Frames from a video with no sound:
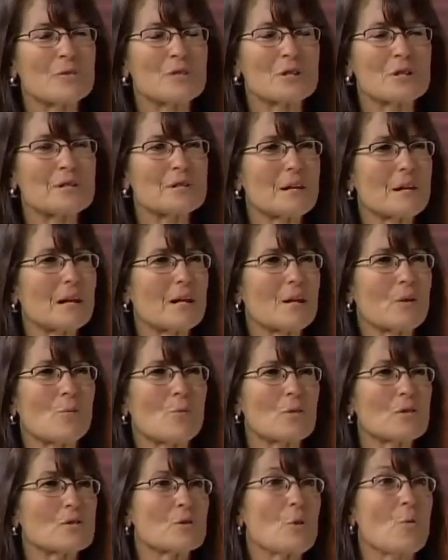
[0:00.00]
just eh,
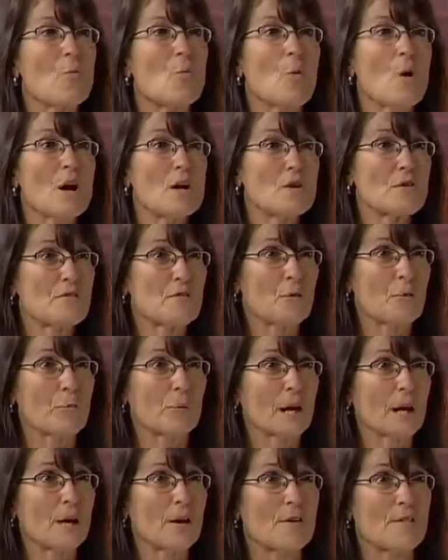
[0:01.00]
was a wonderful
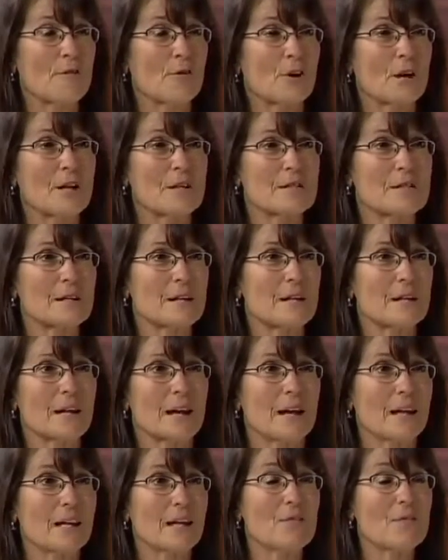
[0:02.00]
player for us and,
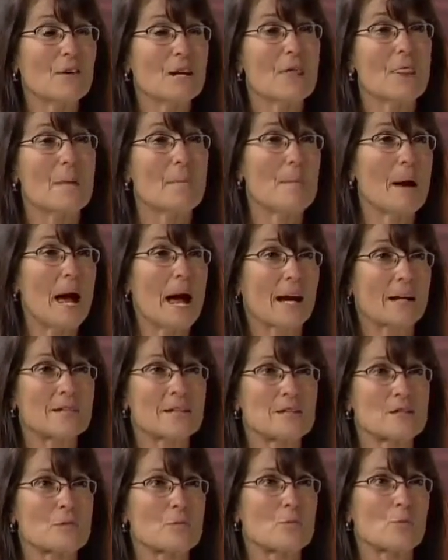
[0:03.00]
and even in the MAC
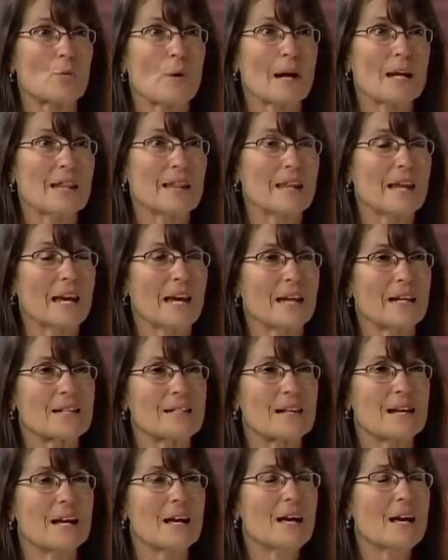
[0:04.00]
did some great
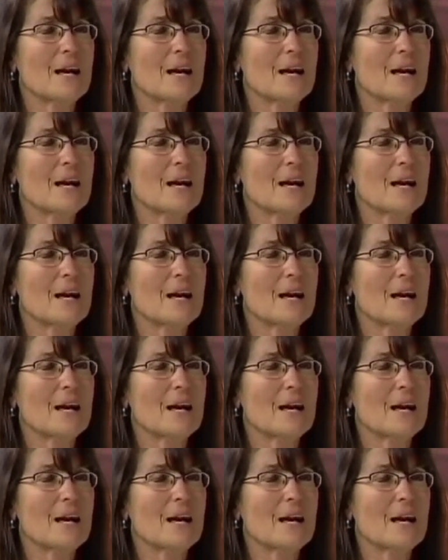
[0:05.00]
things.